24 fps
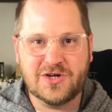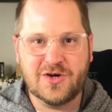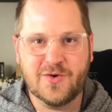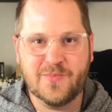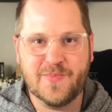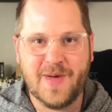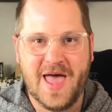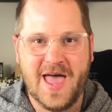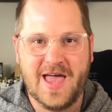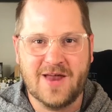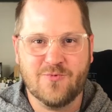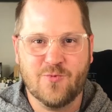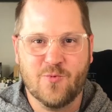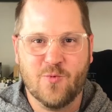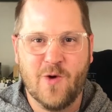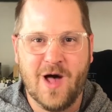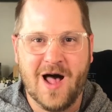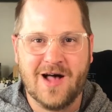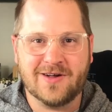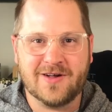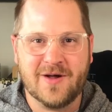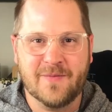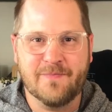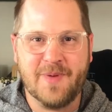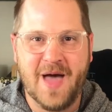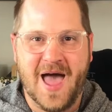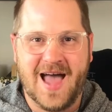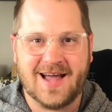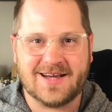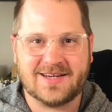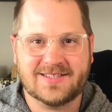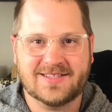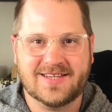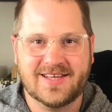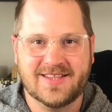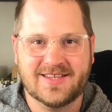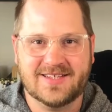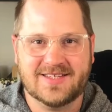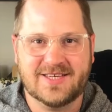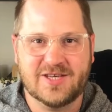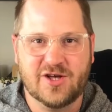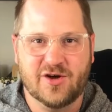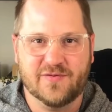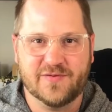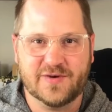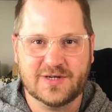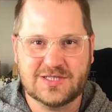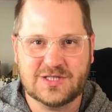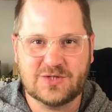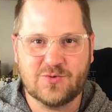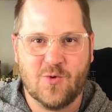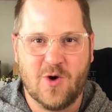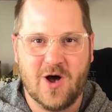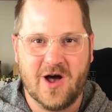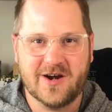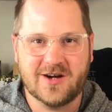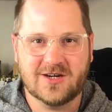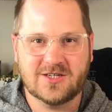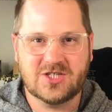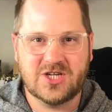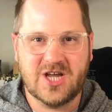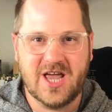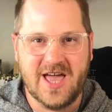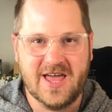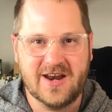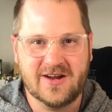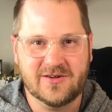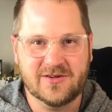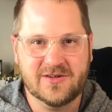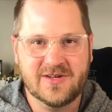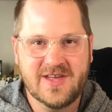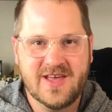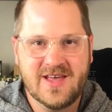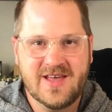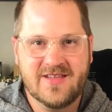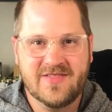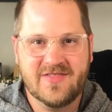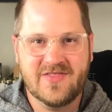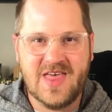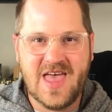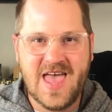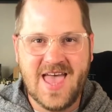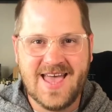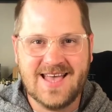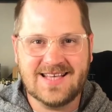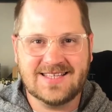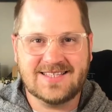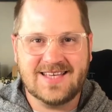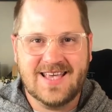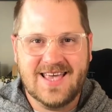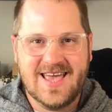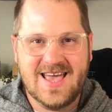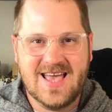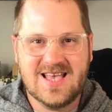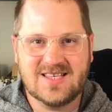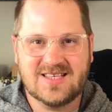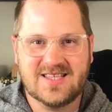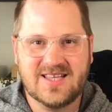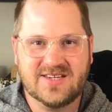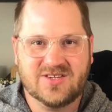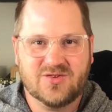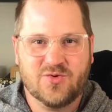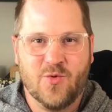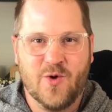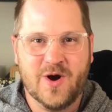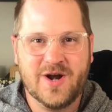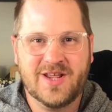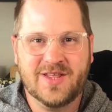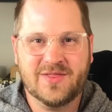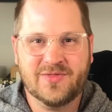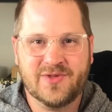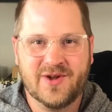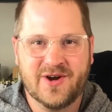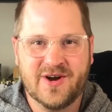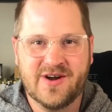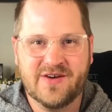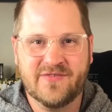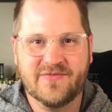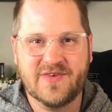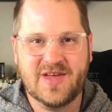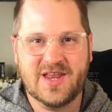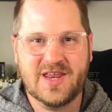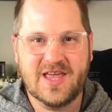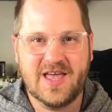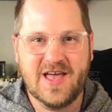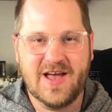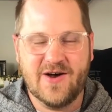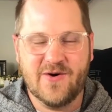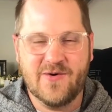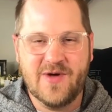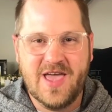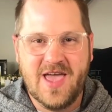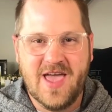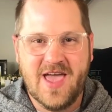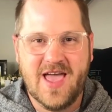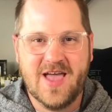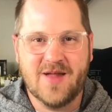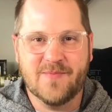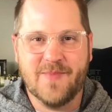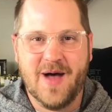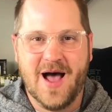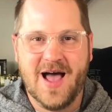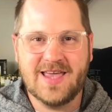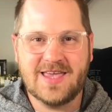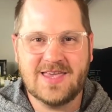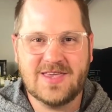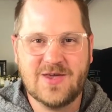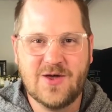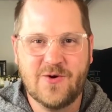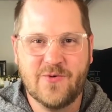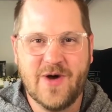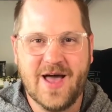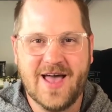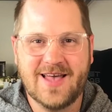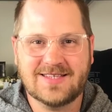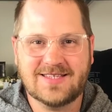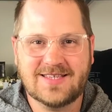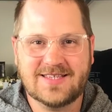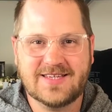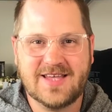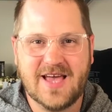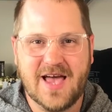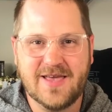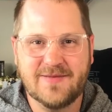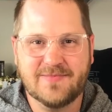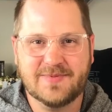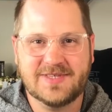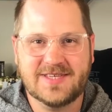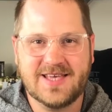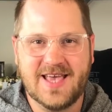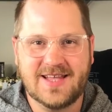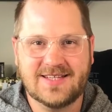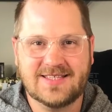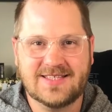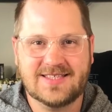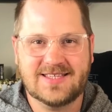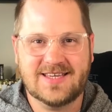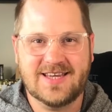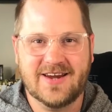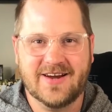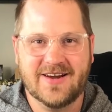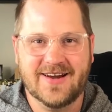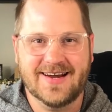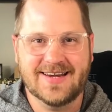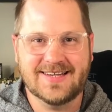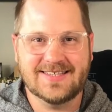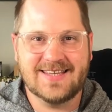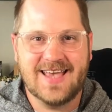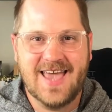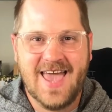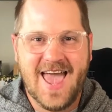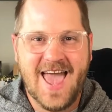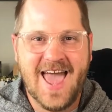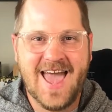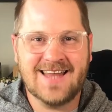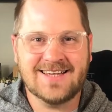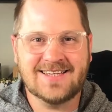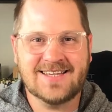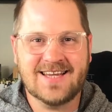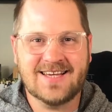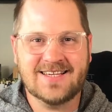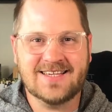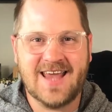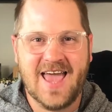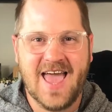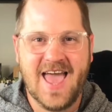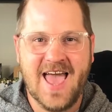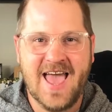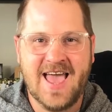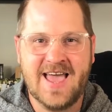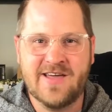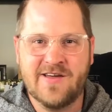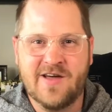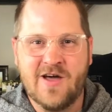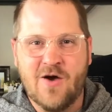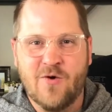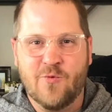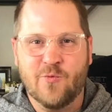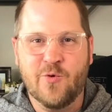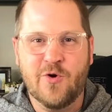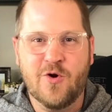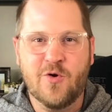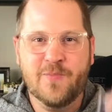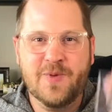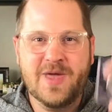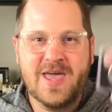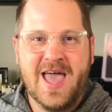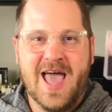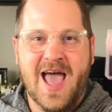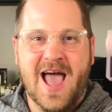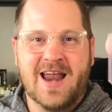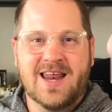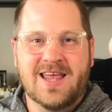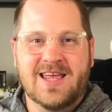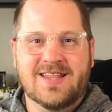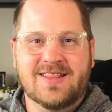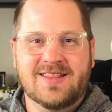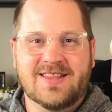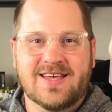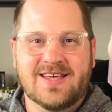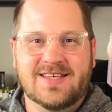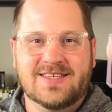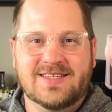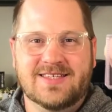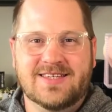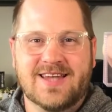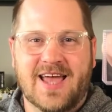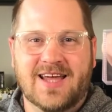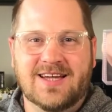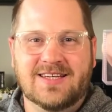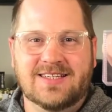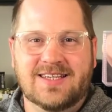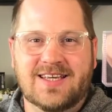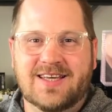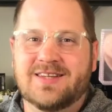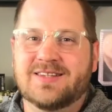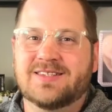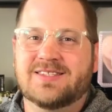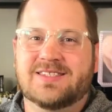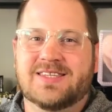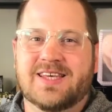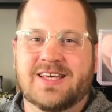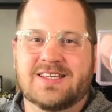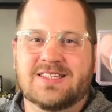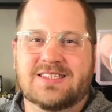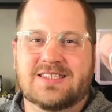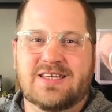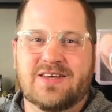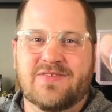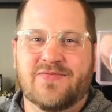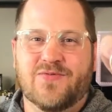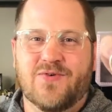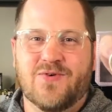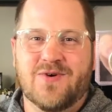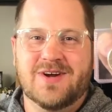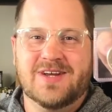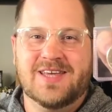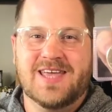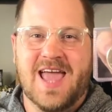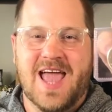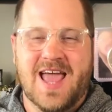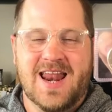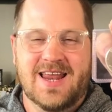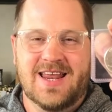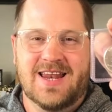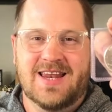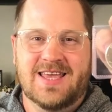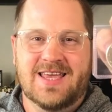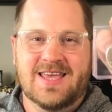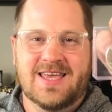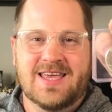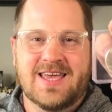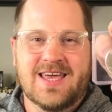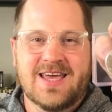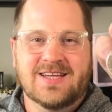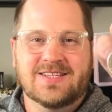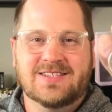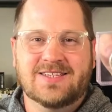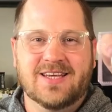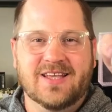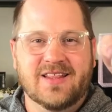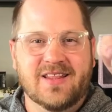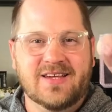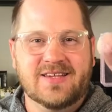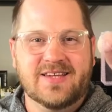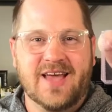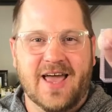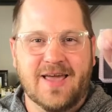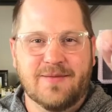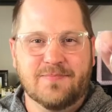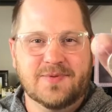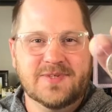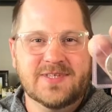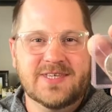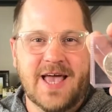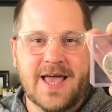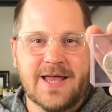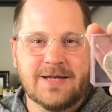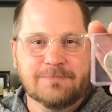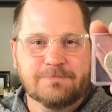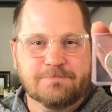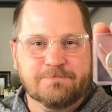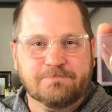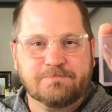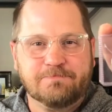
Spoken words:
YouTube, and welcome back to the Silver Swanner channel. This is the 23rd video in my US Typeset series, and today we'll be adding this 1964 Kennedy to the typeset.